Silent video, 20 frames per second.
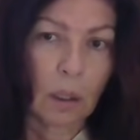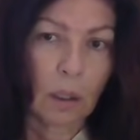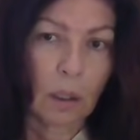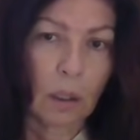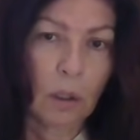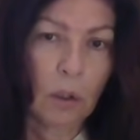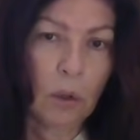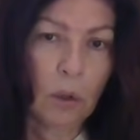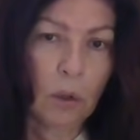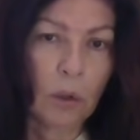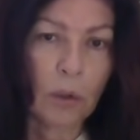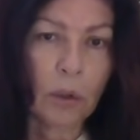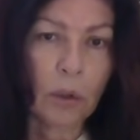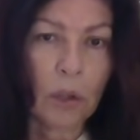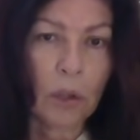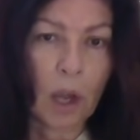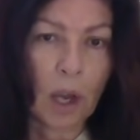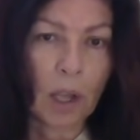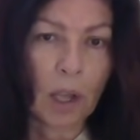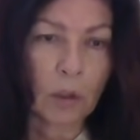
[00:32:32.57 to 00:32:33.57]
Your
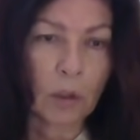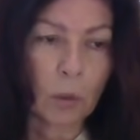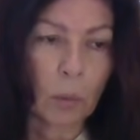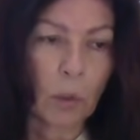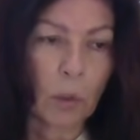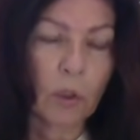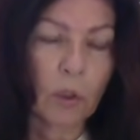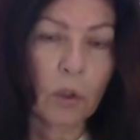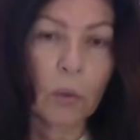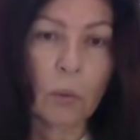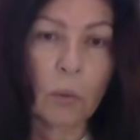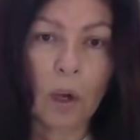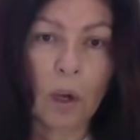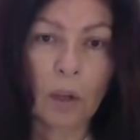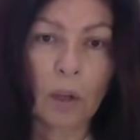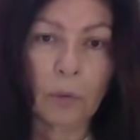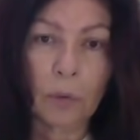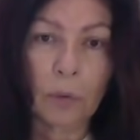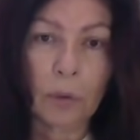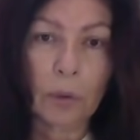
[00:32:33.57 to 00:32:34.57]
thoughts, what you
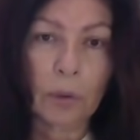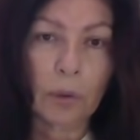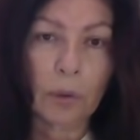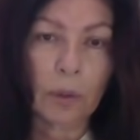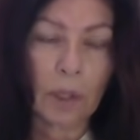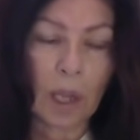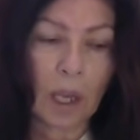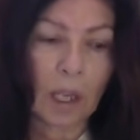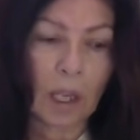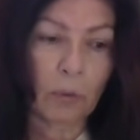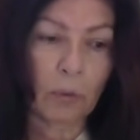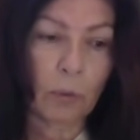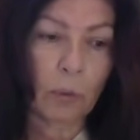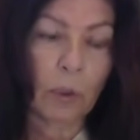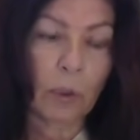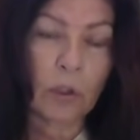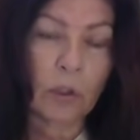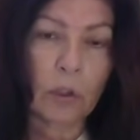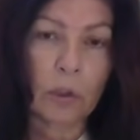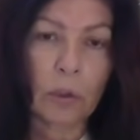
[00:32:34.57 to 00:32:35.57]
want for your life,
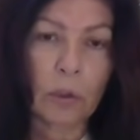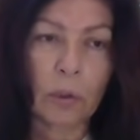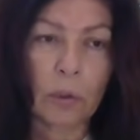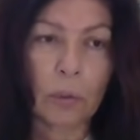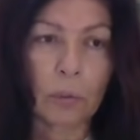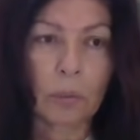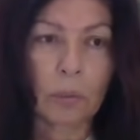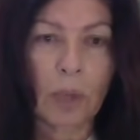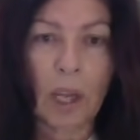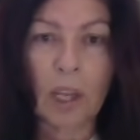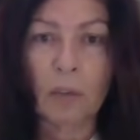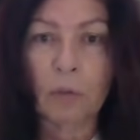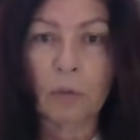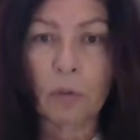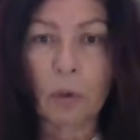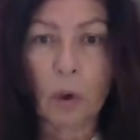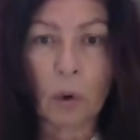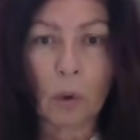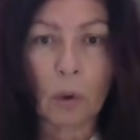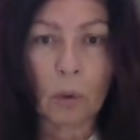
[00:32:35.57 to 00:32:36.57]
what your life
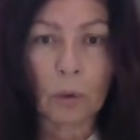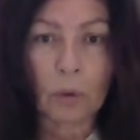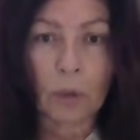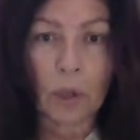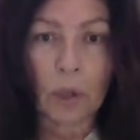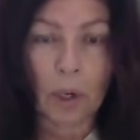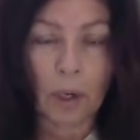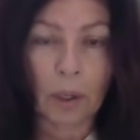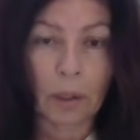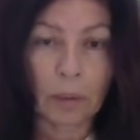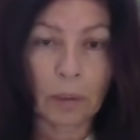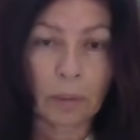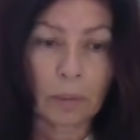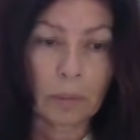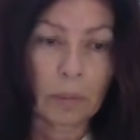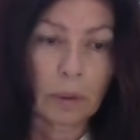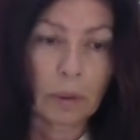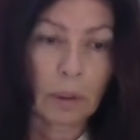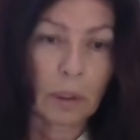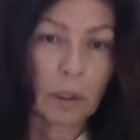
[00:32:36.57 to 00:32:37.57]
goals are,
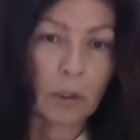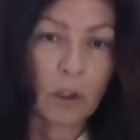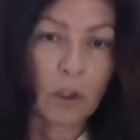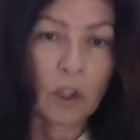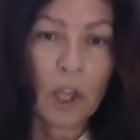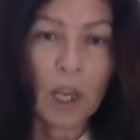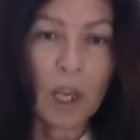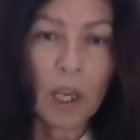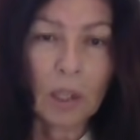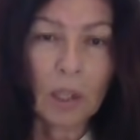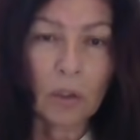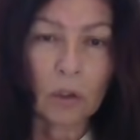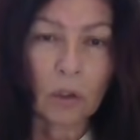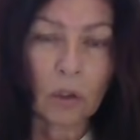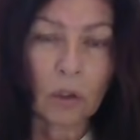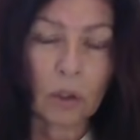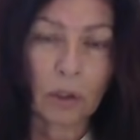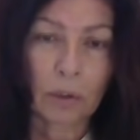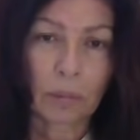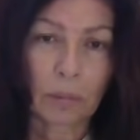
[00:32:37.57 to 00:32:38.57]

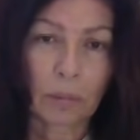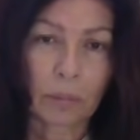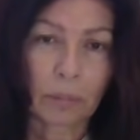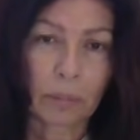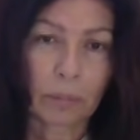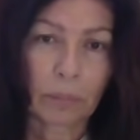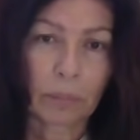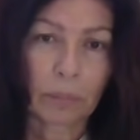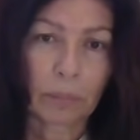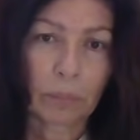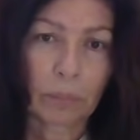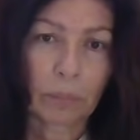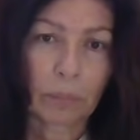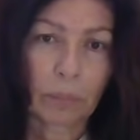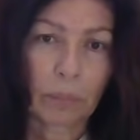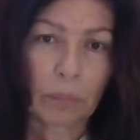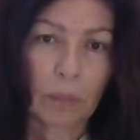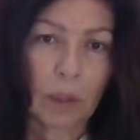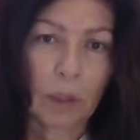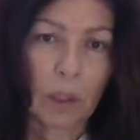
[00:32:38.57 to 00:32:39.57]
change.
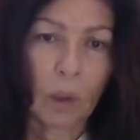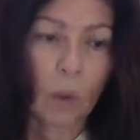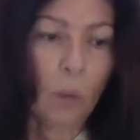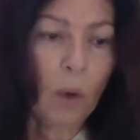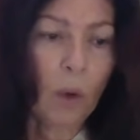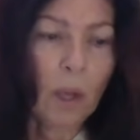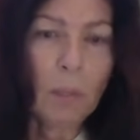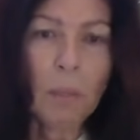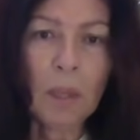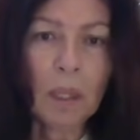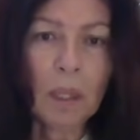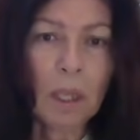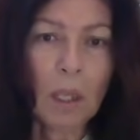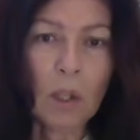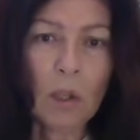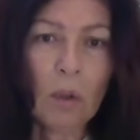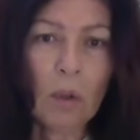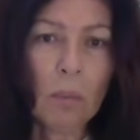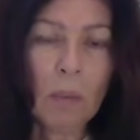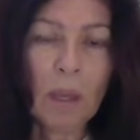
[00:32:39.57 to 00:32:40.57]
One minute
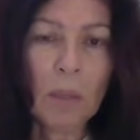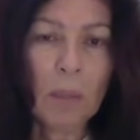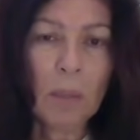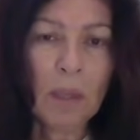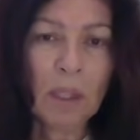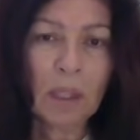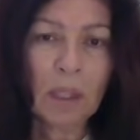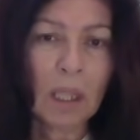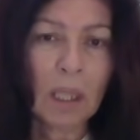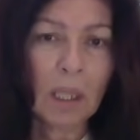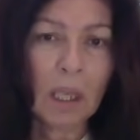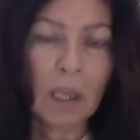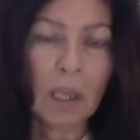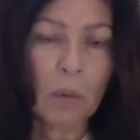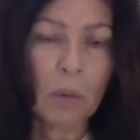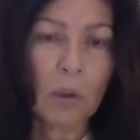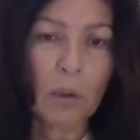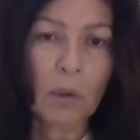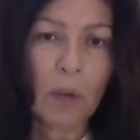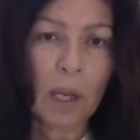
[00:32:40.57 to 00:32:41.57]
you may be thinking
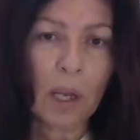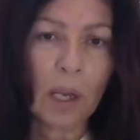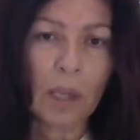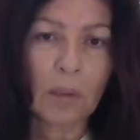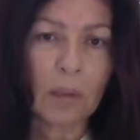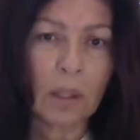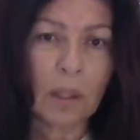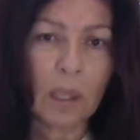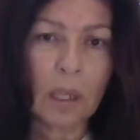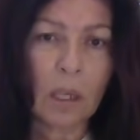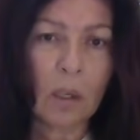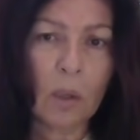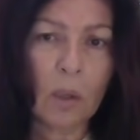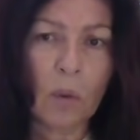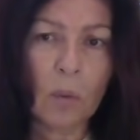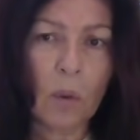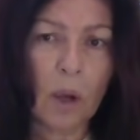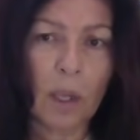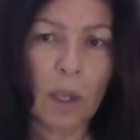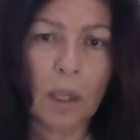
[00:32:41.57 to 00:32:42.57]
when you're 18,
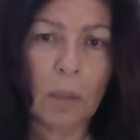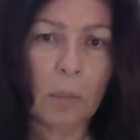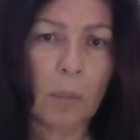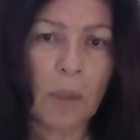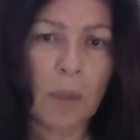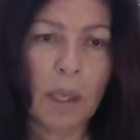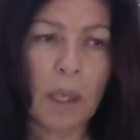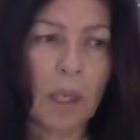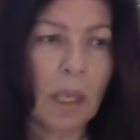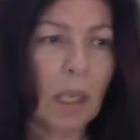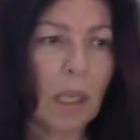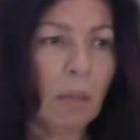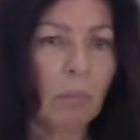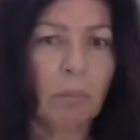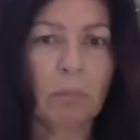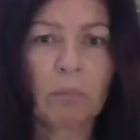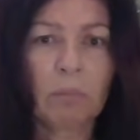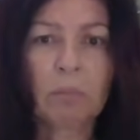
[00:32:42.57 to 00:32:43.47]
you want to be,